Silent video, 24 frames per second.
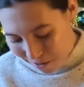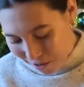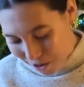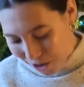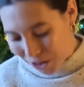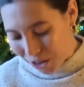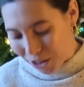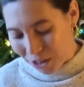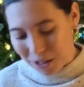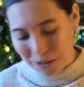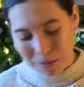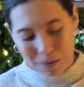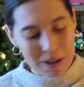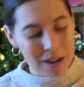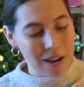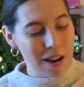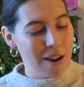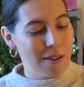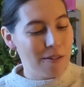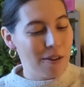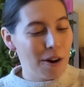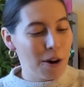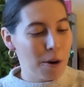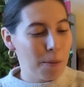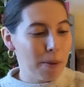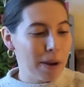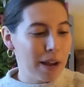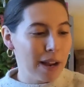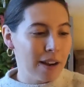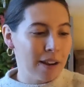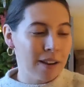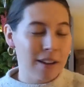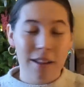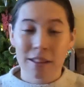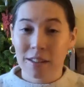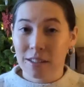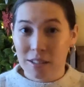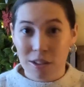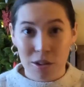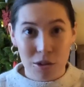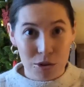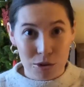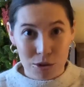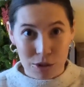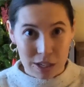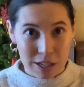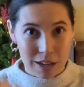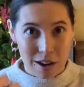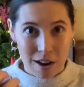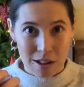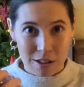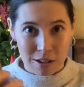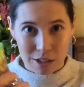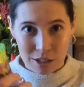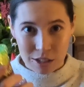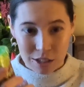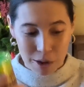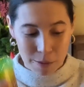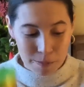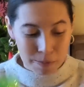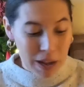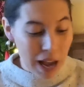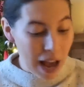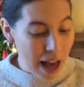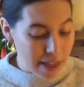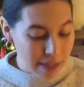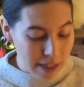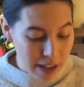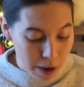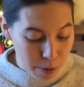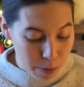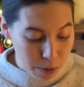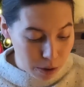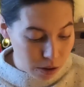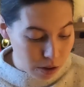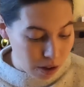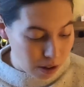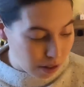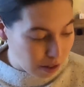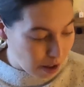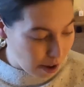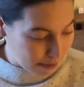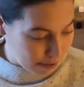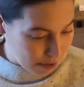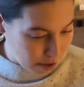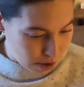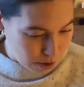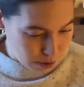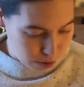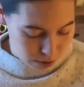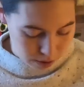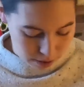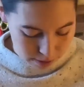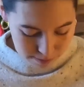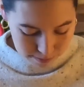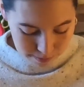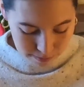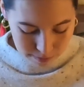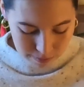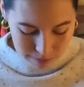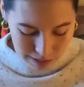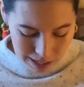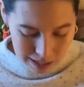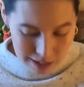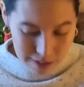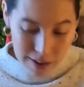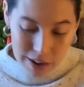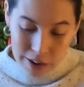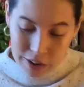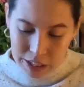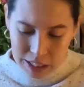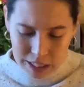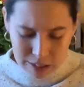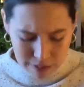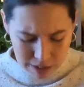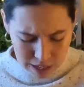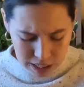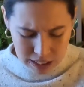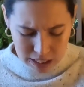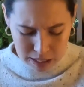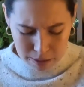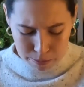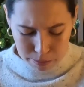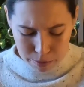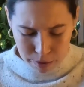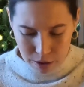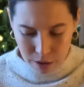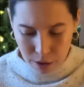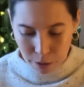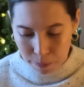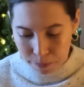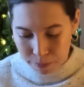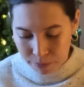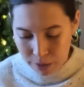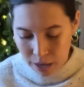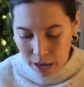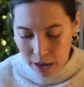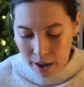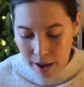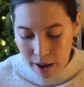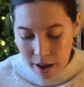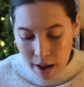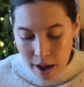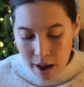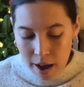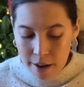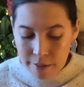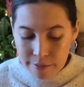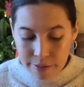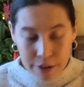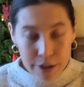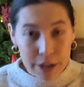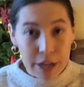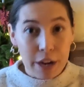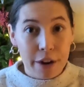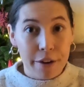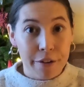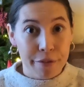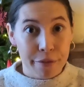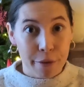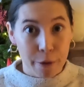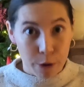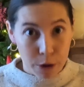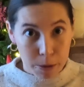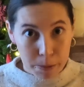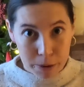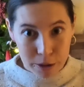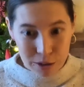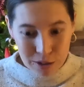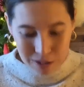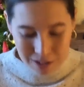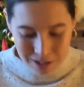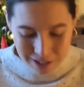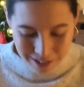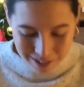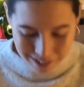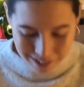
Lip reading: 4-year-old, I'm going to give her pink and this other green color. So they will love those. And it's very simple, very affordable.